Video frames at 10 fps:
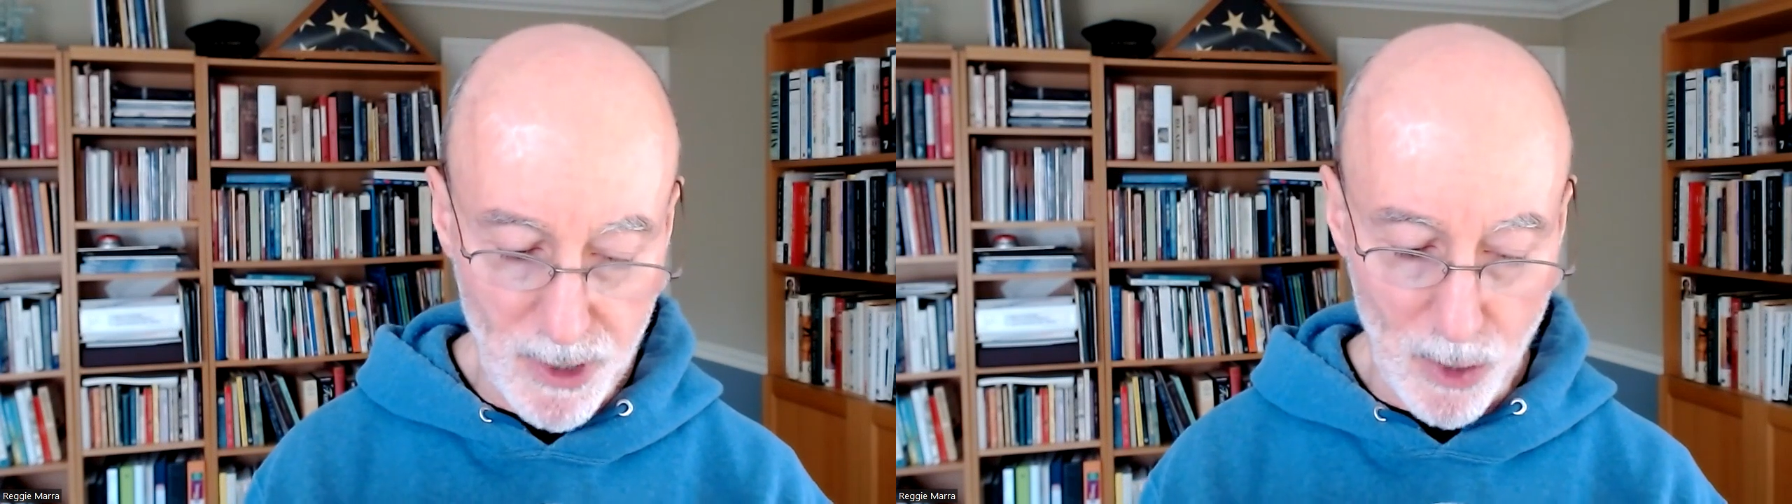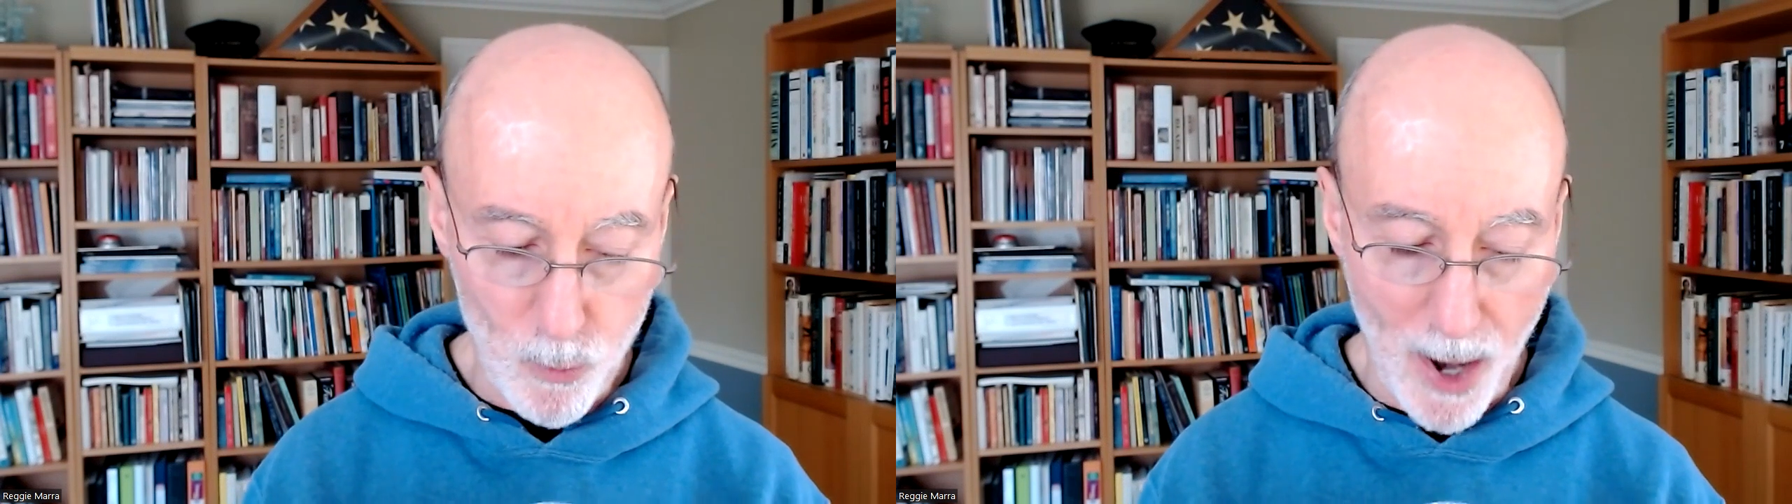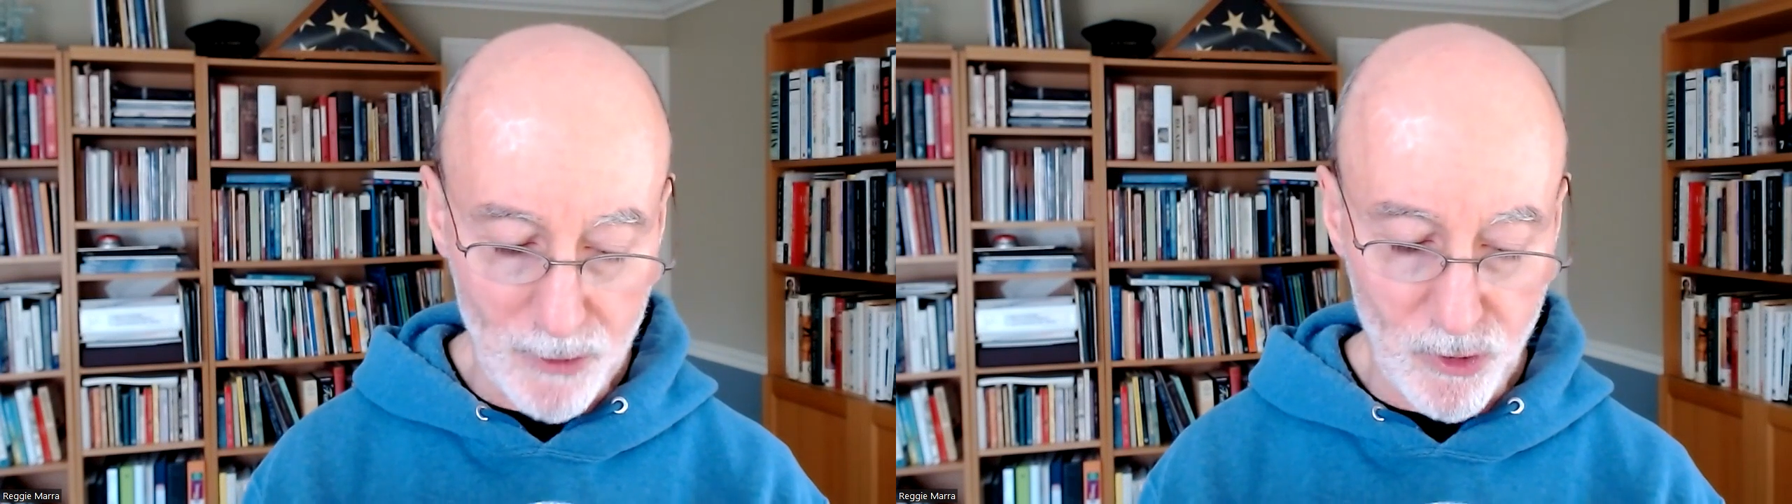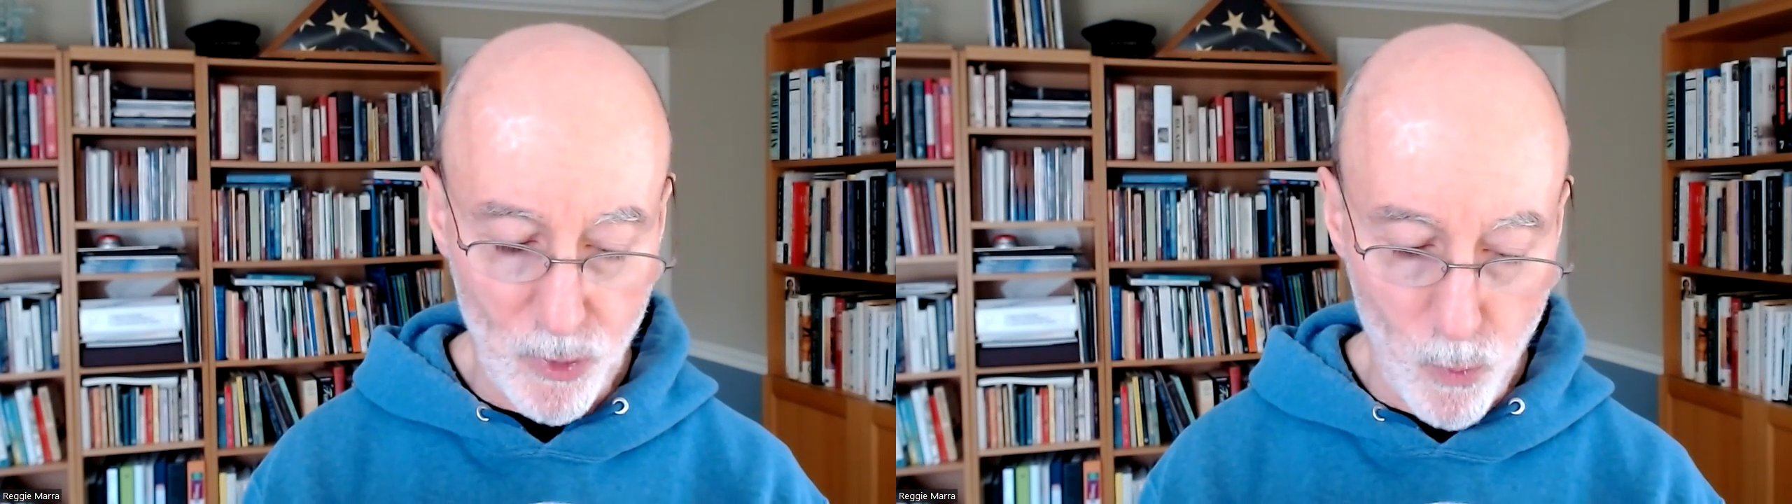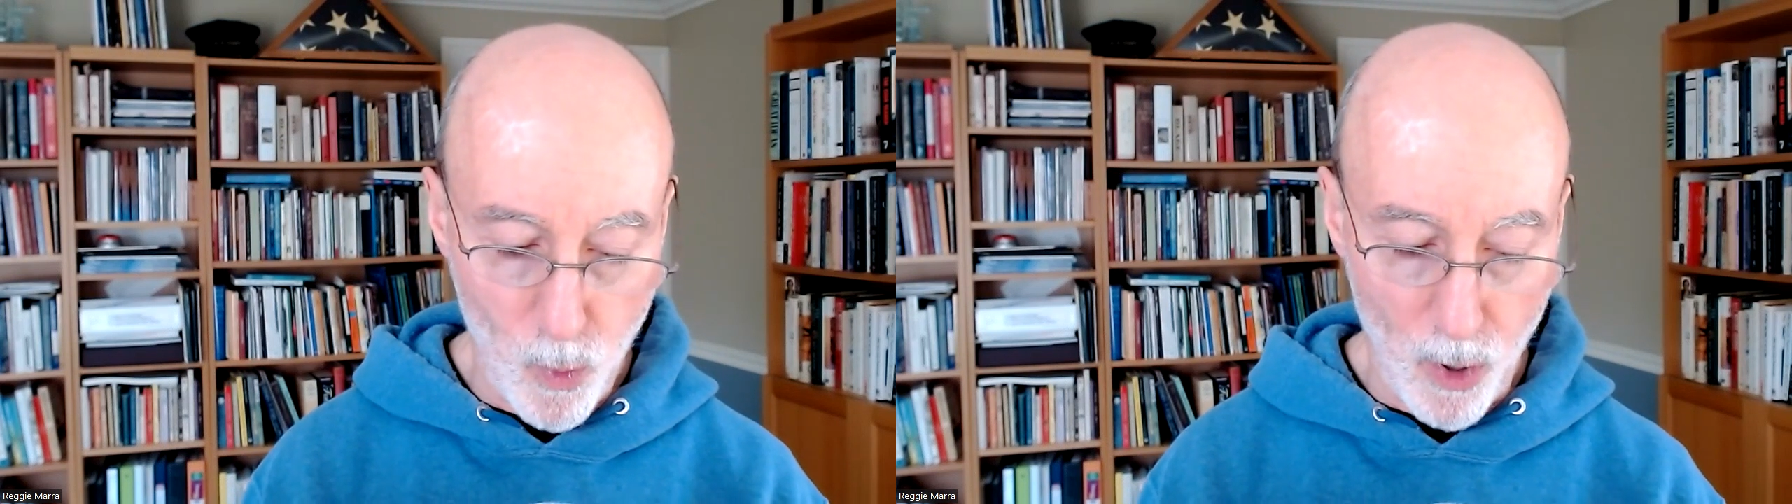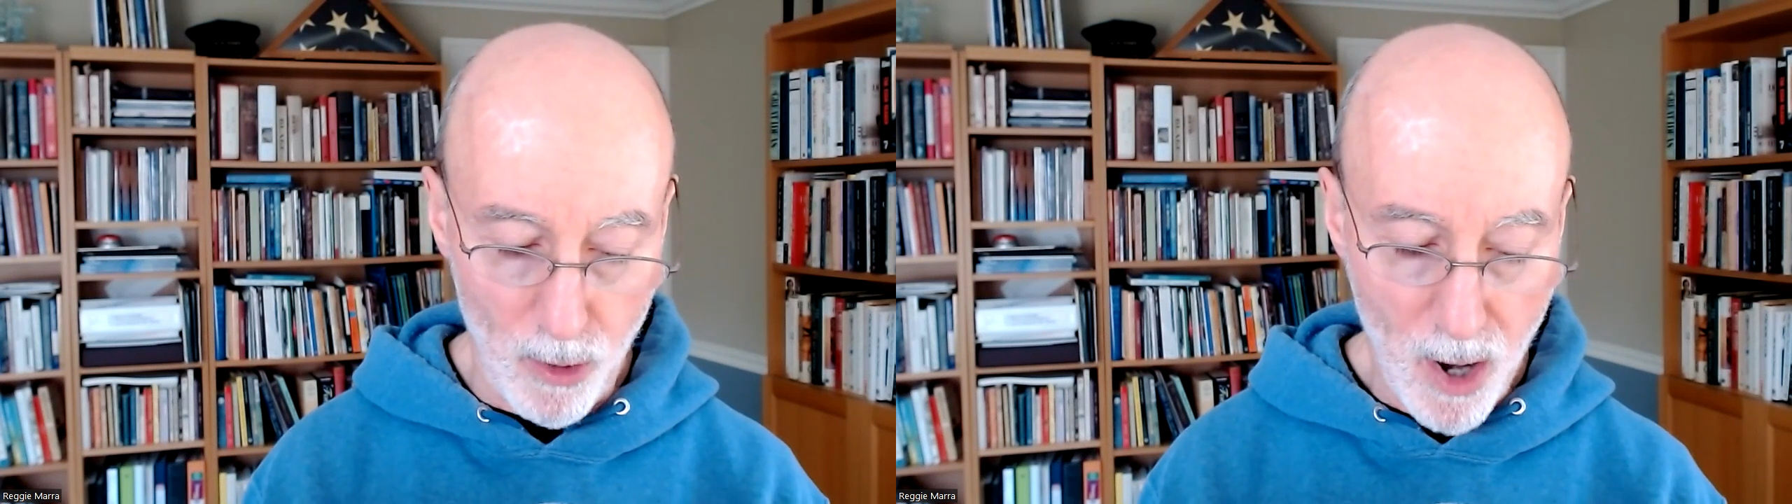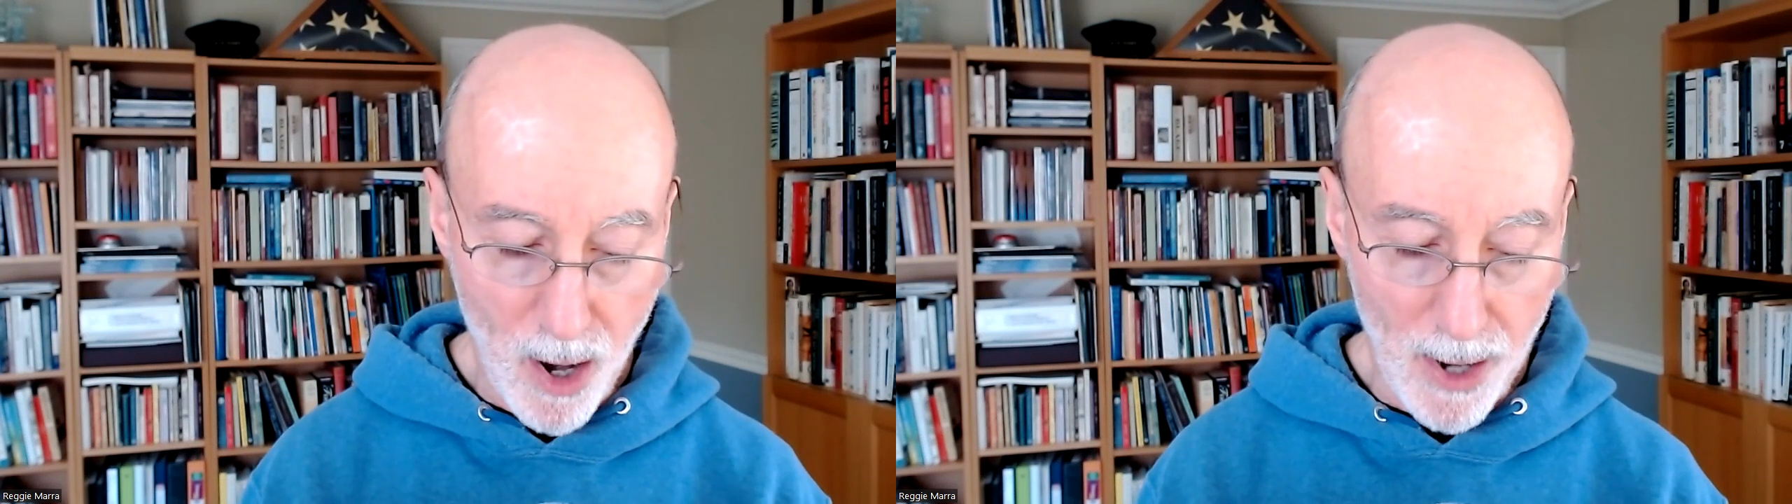that watched the war